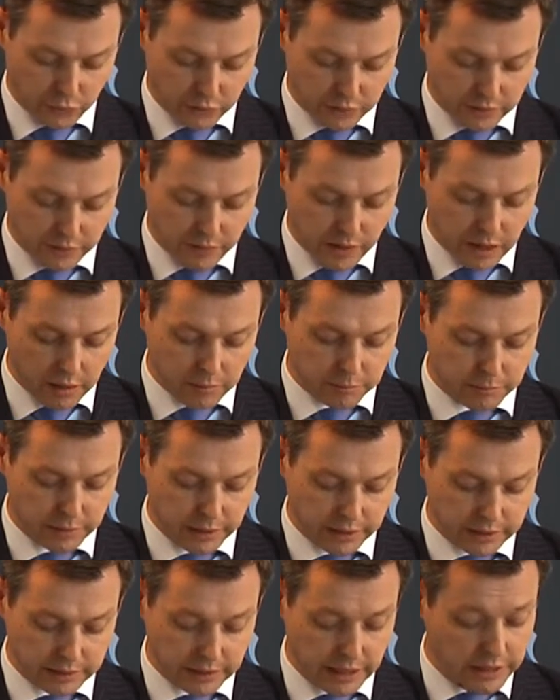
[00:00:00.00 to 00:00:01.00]

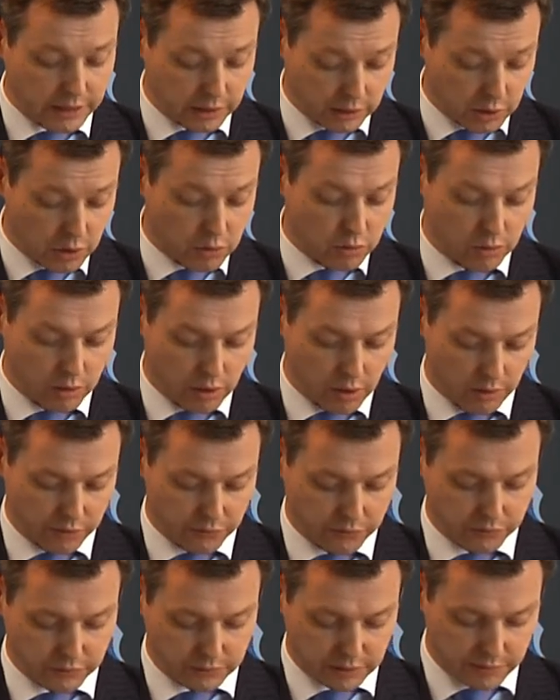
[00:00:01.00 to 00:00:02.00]
development and a goal
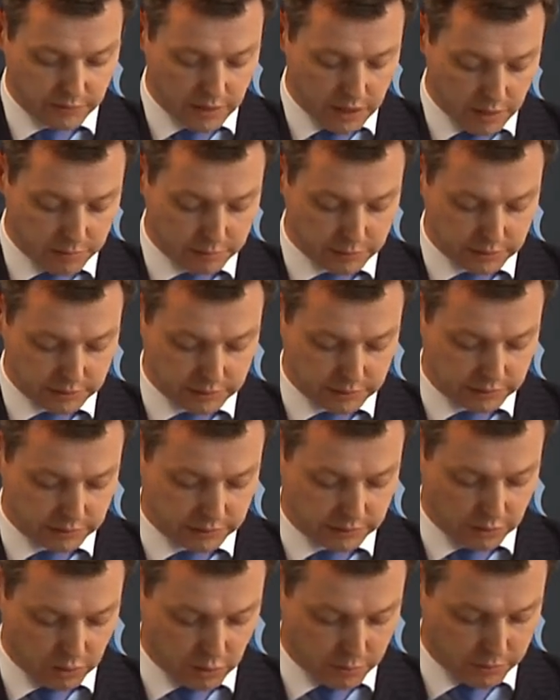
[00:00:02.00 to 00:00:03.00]
of development
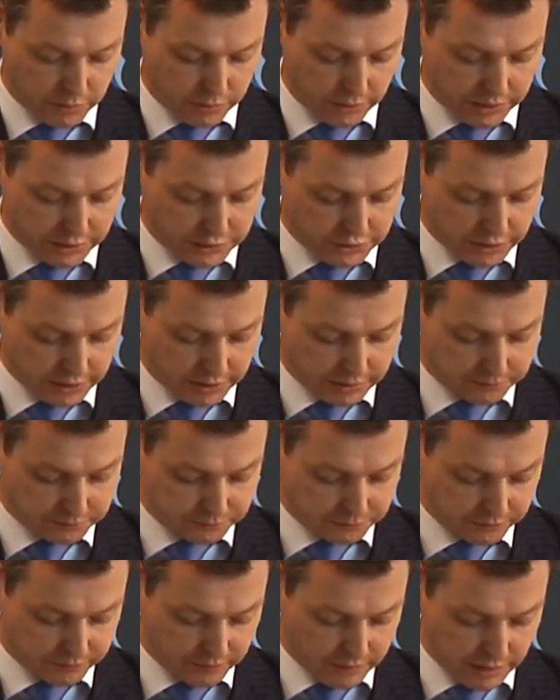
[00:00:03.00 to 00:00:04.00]
cooperation.
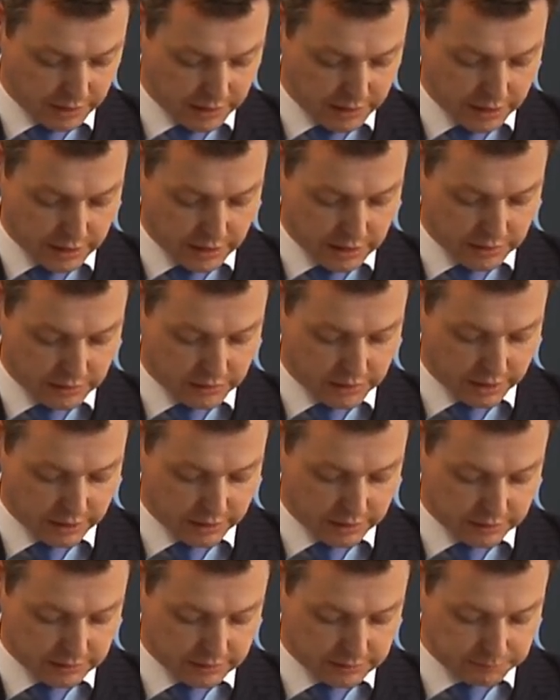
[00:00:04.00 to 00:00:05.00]

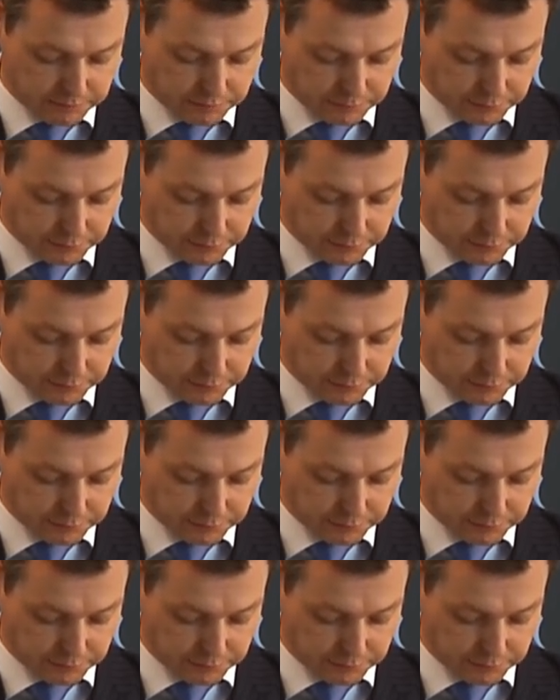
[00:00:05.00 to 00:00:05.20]
Second,